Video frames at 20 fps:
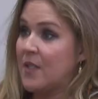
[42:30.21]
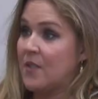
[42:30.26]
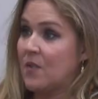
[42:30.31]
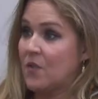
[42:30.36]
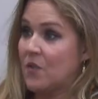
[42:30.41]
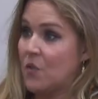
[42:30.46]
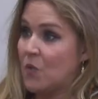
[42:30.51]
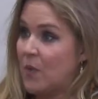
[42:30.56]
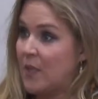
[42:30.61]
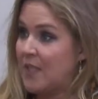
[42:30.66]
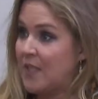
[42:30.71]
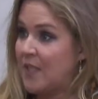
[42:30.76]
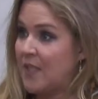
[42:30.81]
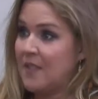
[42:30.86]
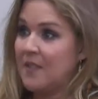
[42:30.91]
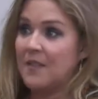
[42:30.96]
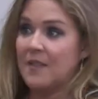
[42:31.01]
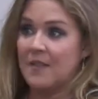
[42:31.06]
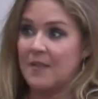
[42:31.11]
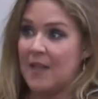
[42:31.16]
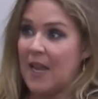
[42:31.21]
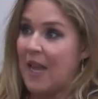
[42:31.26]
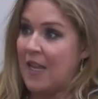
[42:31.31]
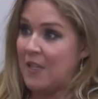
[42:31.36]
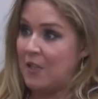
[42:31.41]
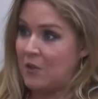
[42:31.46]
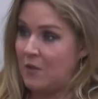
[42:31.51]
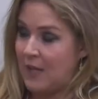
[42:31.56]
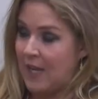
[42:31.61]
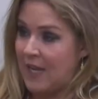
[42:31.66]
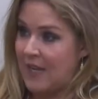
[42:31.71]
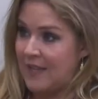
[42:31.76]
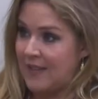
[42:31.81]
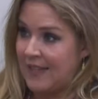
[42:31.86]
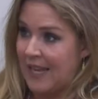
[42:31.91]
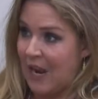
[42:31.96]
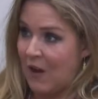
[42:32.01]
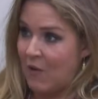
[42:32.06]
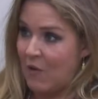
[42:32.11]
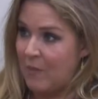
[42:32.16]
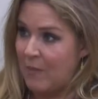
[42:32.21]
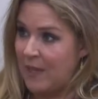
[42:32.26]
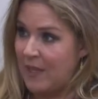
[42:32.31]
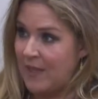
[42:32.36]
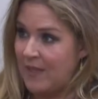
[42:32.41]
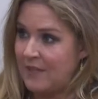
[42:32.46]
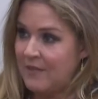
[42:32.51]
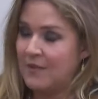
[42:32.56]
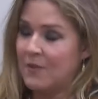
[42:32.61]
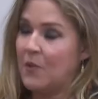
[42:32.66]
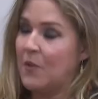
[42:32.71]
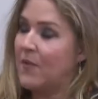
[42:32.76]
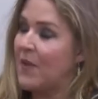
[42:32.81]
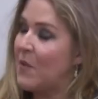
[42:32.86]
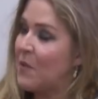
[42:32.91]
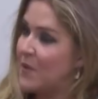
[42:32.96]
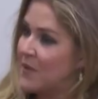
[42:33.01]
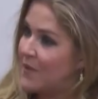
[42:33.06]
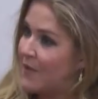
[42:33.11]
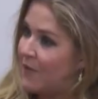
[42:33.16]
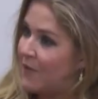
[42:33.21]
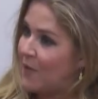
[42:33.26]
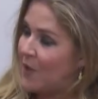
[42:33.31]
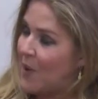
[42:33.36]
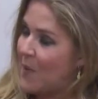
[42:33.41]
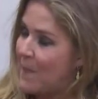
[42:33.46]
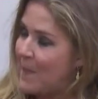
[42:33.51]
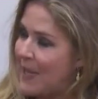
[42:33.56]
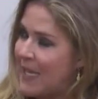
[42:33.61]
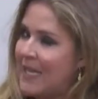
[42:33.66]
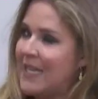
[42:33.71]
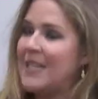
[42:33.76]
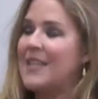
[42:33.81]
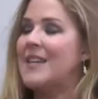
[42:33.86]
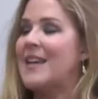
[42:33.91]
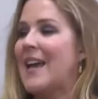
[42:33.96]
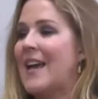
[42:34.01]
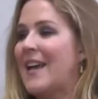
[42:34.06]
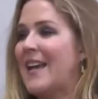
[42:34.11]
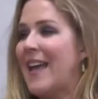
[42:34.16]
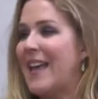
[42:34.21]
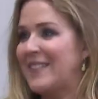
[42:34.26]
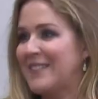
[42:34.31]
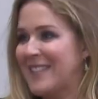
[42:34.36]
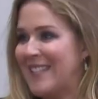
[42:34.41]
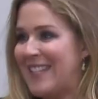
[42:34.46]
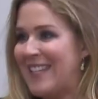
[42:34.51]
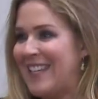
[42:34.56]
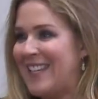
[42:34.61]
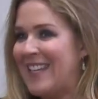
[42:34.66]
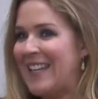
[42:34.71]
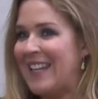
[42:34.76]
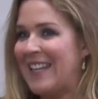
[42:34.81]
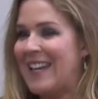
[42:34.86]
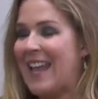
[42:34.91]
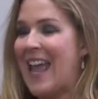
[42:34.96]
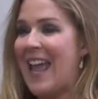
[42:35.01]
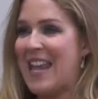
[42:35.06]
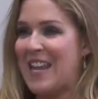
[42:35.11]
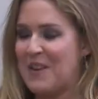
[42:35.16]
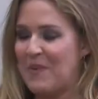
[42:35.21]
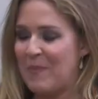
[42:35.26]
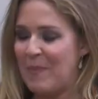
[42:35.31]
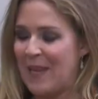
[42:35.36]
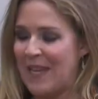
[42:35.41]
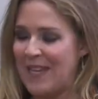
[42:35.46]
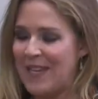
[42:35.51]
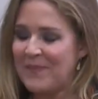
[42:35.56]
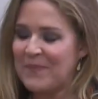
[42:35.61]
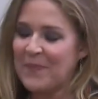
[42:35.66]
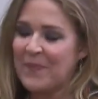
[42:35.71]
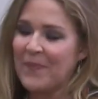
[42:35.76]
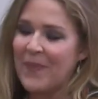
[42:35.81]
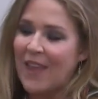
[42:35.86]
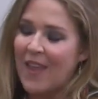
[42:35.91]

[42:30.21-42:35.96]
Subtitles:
us on Twitter at UK and Caribbean, or if they want to follow me at LT in A and B.